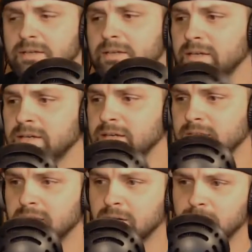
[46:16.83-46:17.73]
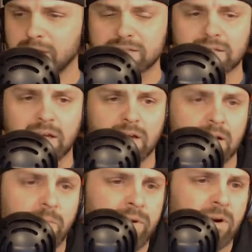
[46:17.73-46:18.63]
And we
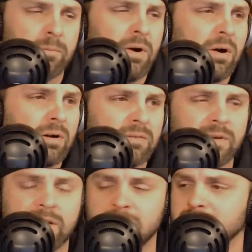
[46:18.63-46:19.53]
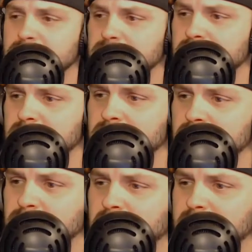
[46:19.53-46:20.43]
are part of a
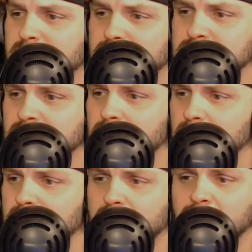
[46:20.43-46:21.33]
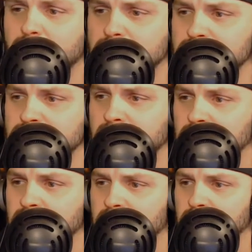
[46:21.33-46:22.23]
podcast network, High Voltage Radio
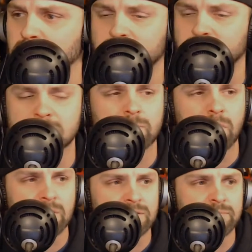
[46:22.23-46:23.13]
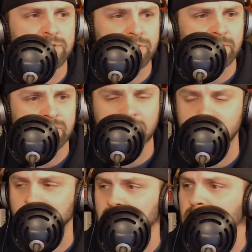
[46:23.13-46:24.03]
Network. There's some awesome shows on
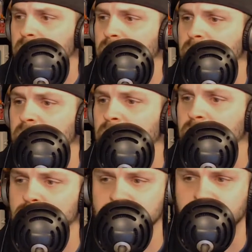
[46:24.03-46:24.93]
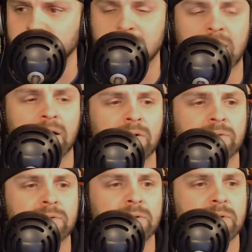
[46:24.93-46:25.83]
there. Go check them out.
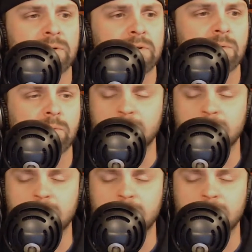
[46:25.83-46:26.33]
One of my